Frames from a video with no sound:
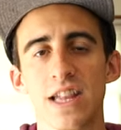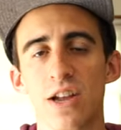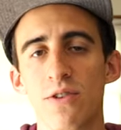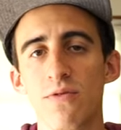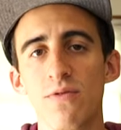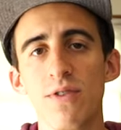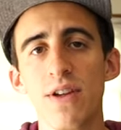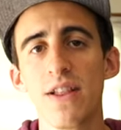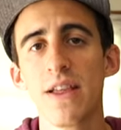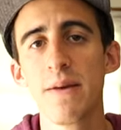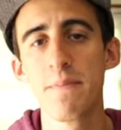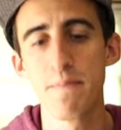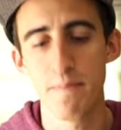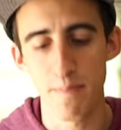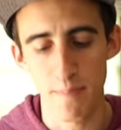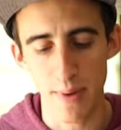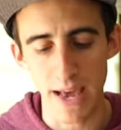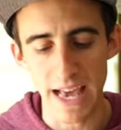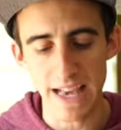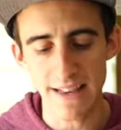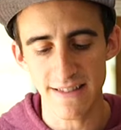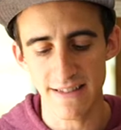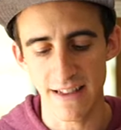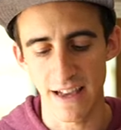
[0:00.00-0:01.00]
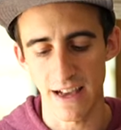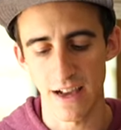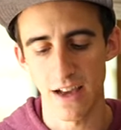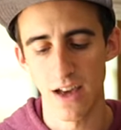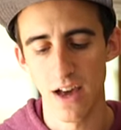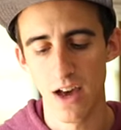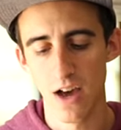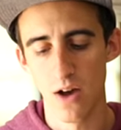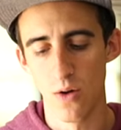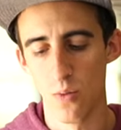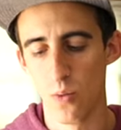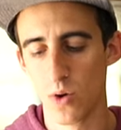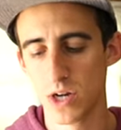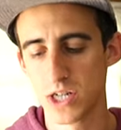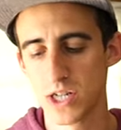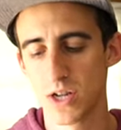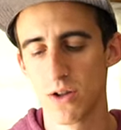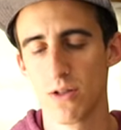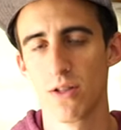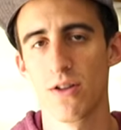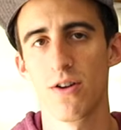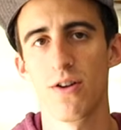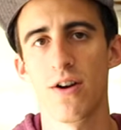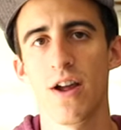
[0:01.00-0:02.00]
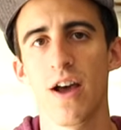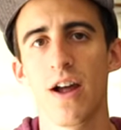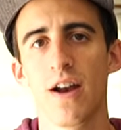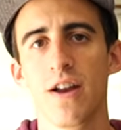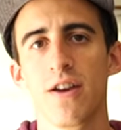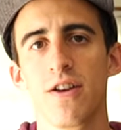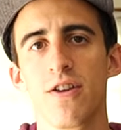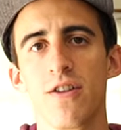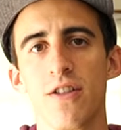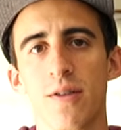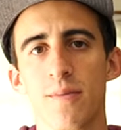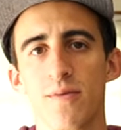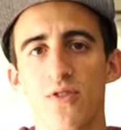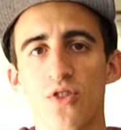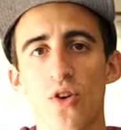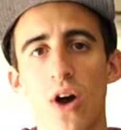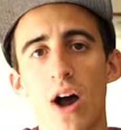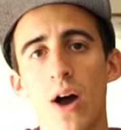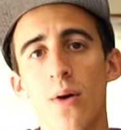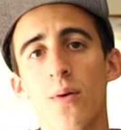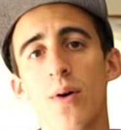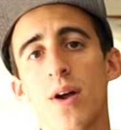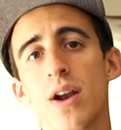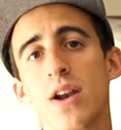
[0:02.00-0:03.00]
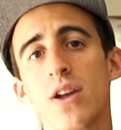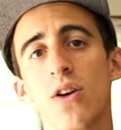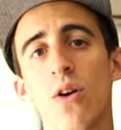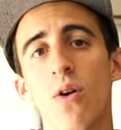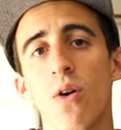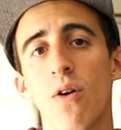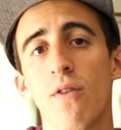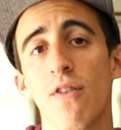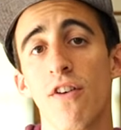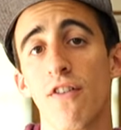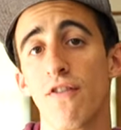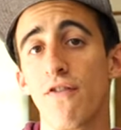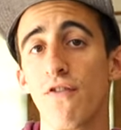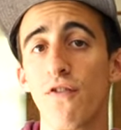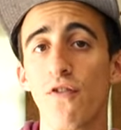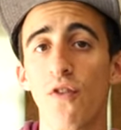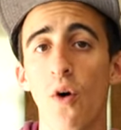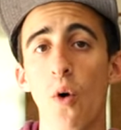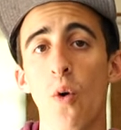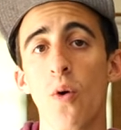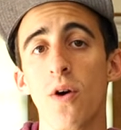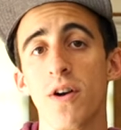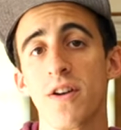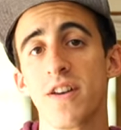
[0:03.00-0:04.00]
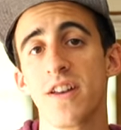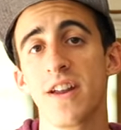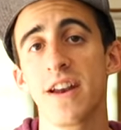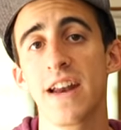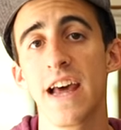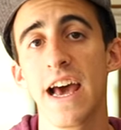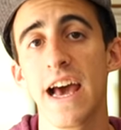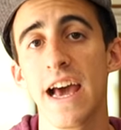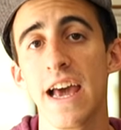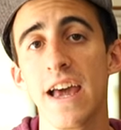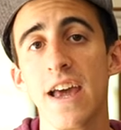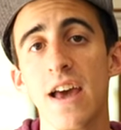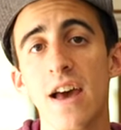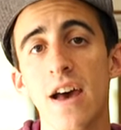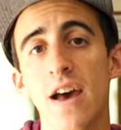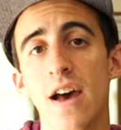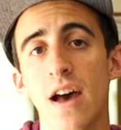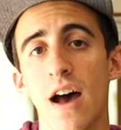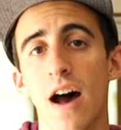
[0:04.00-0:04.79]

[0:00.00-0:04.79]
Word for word: They're really basic once you learn how to do them. So I wanted to go over four today.